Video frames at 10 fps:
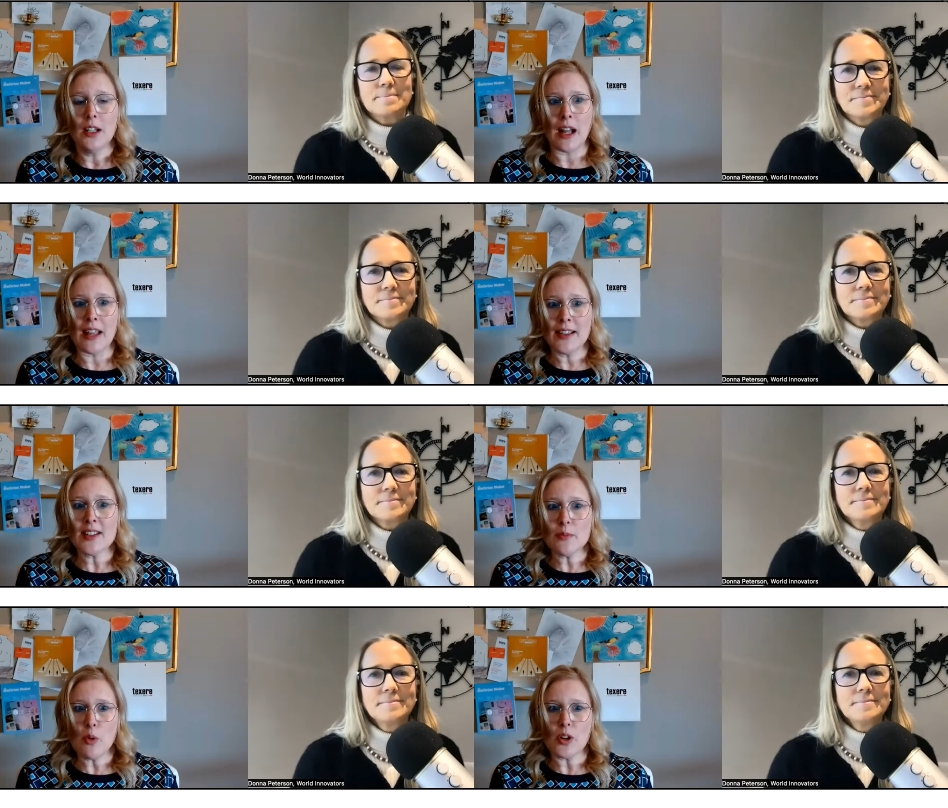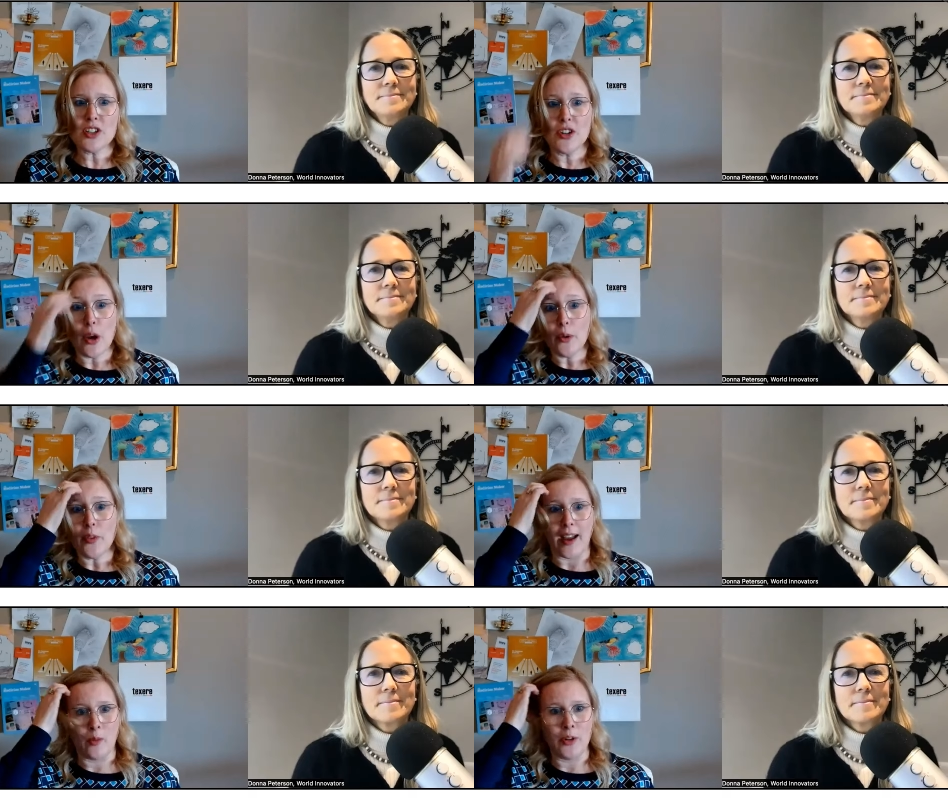Speaker 1: I think it's important to know
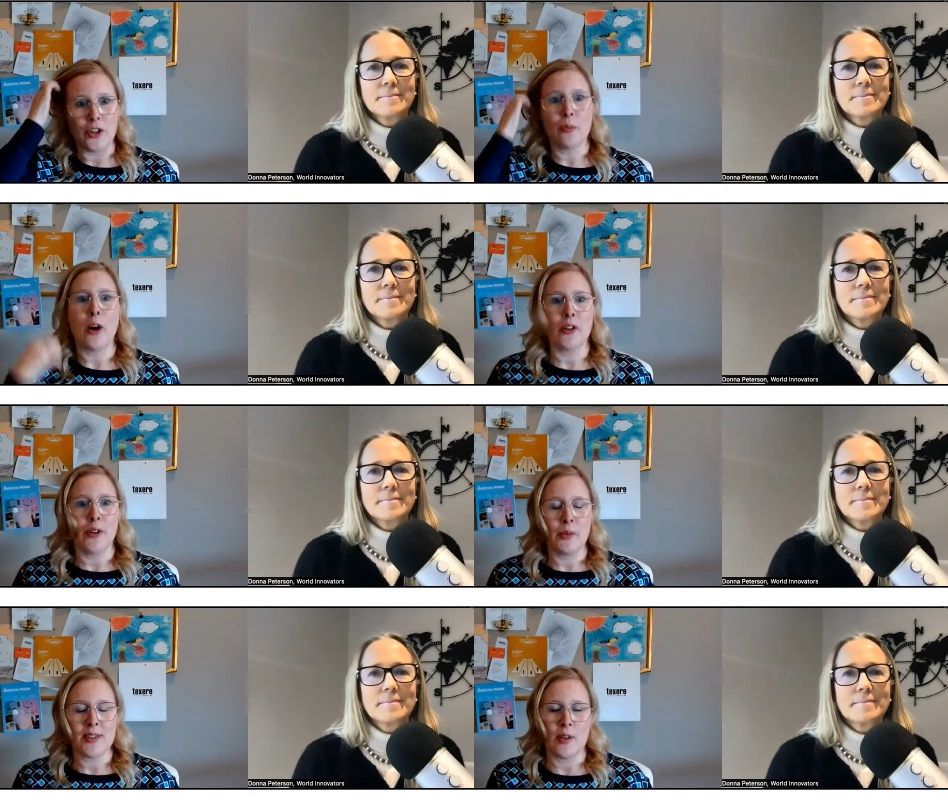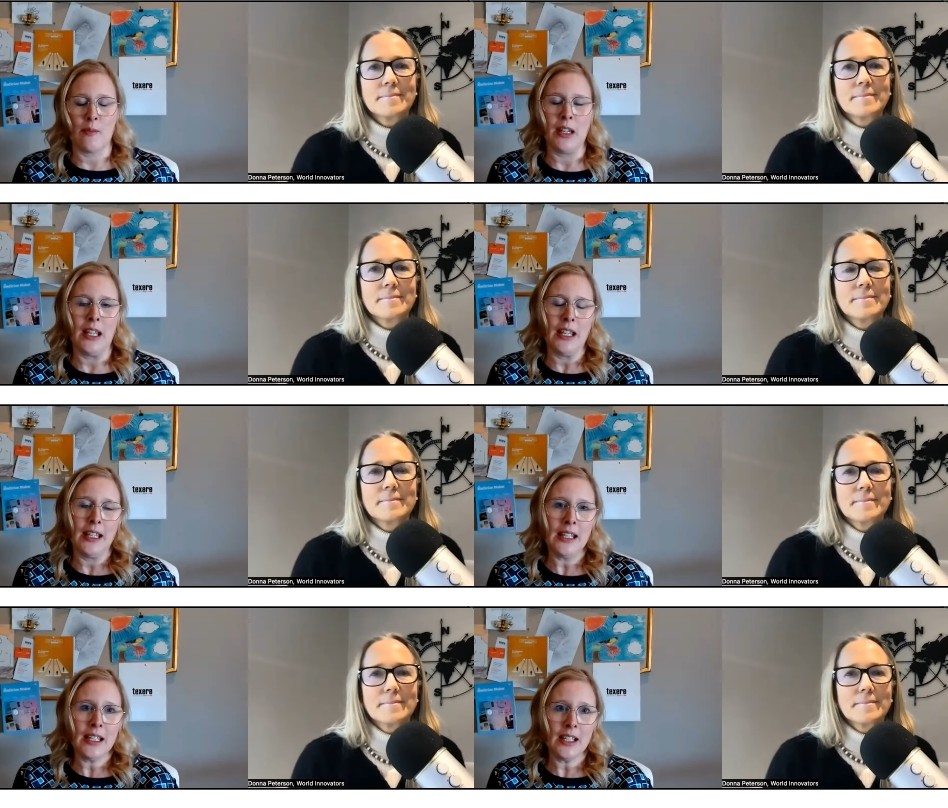that when you're partnering with somebody. And
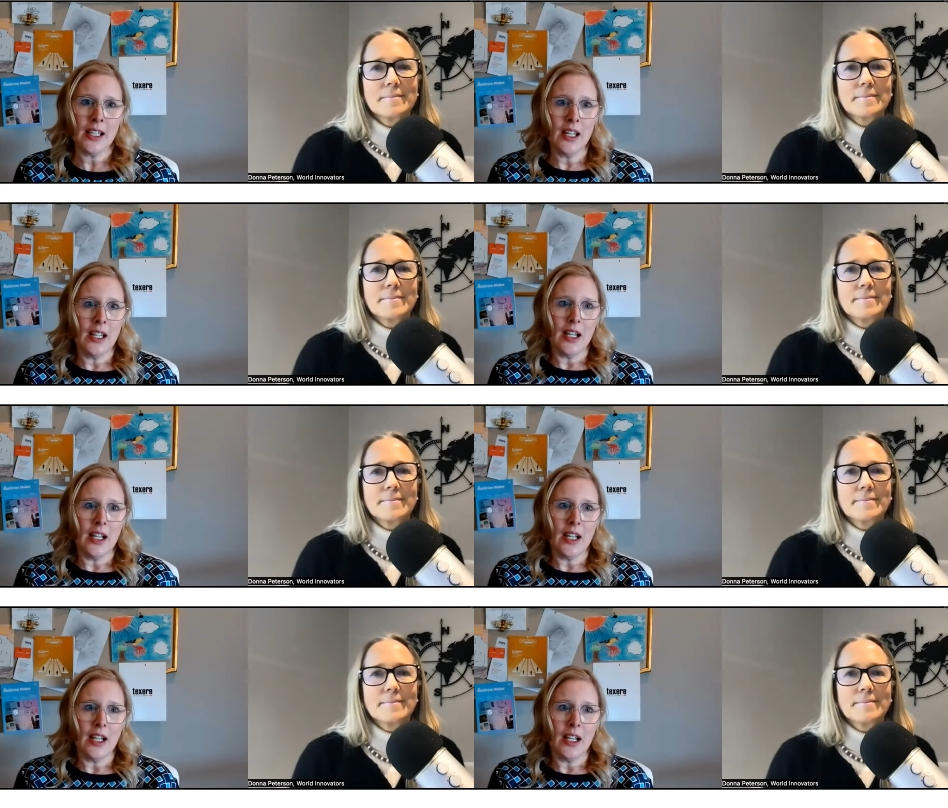I think